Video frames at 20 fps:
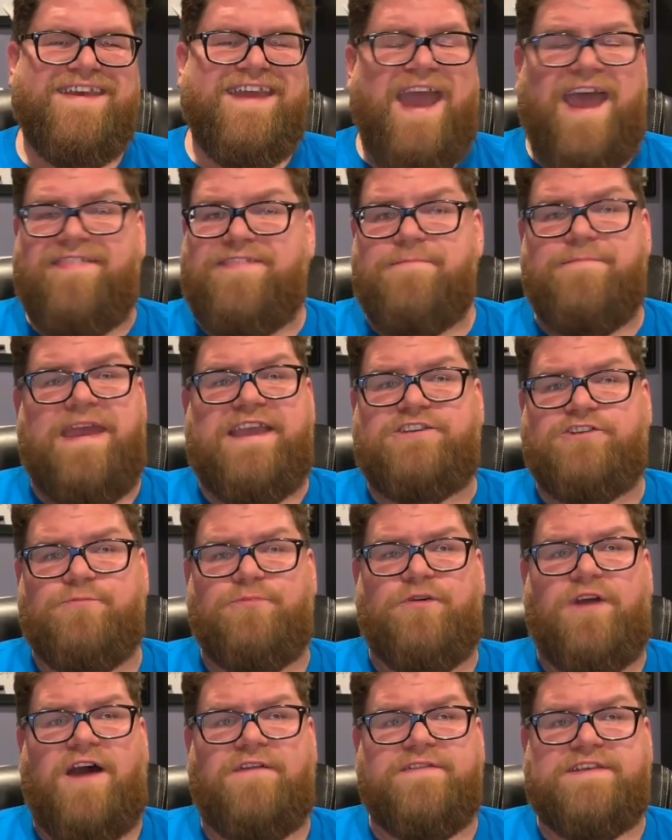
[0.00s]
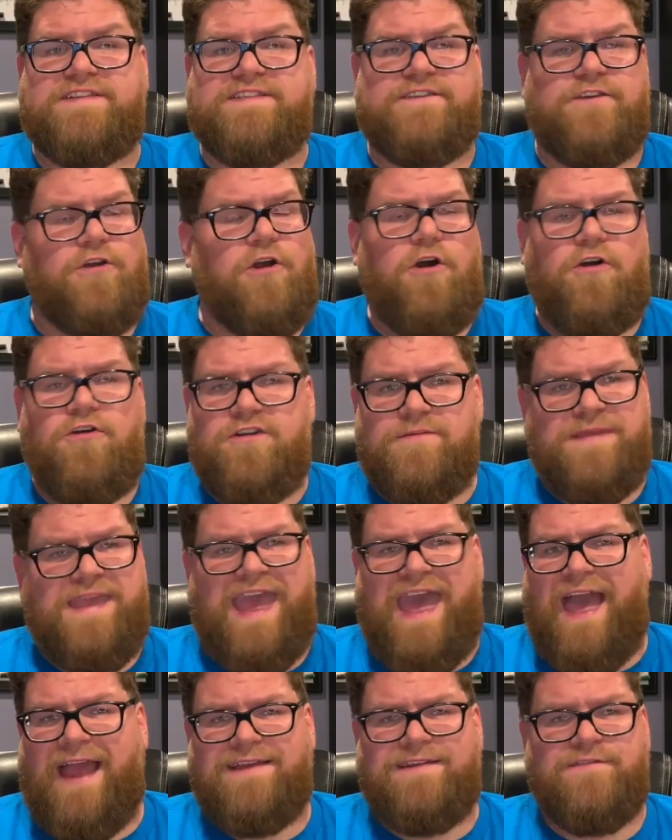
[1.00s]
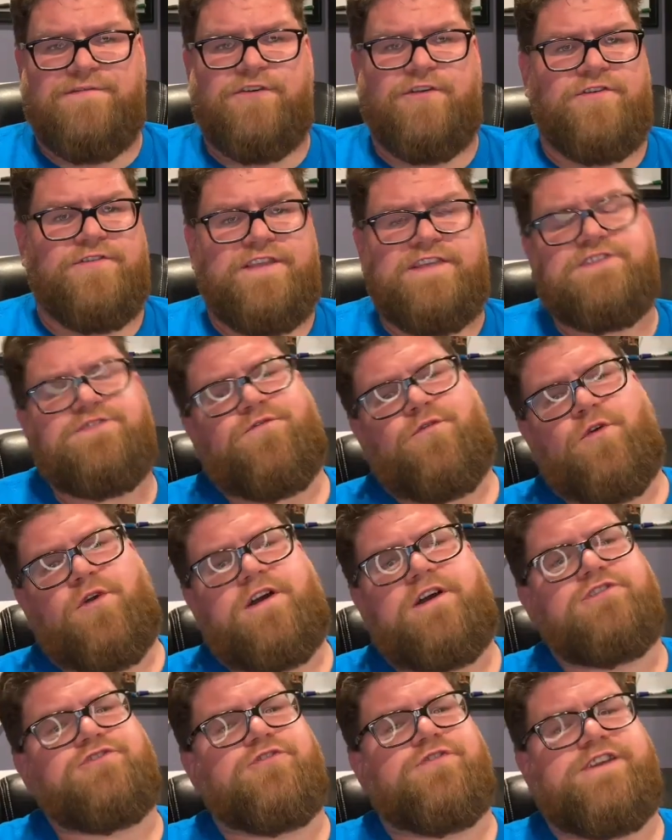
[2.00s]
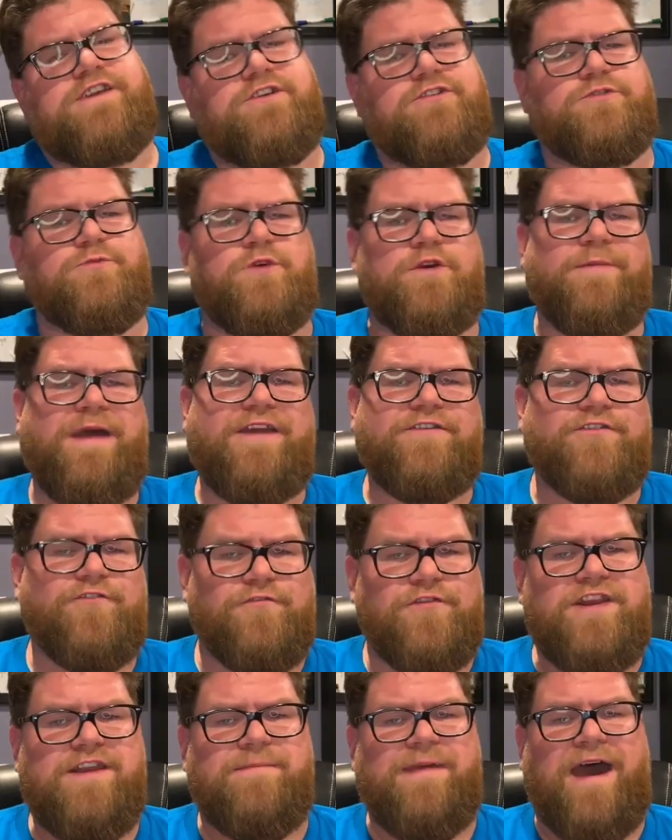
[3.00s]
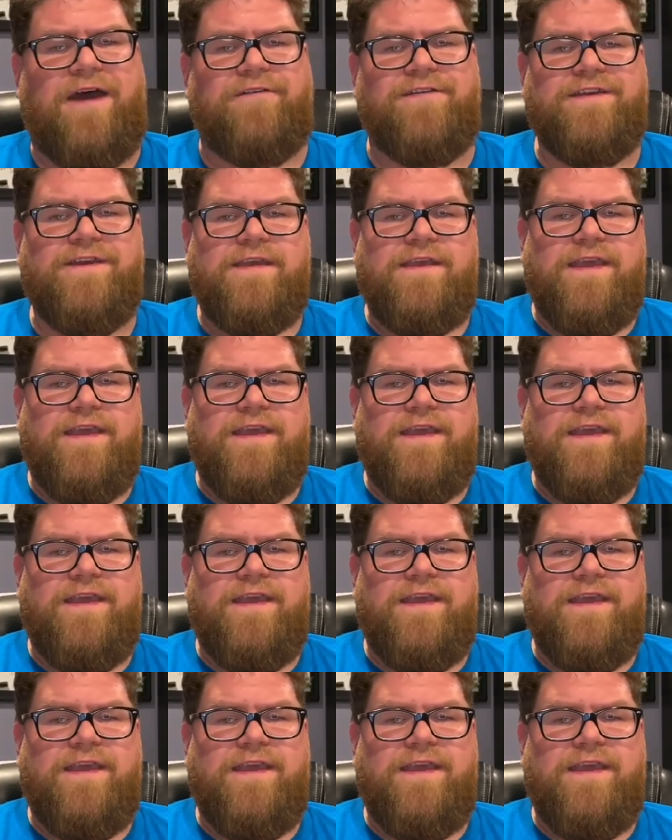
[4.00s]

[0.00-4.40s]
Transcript: And the major prophets, they're all going to be active during these 400 years we're about to read about.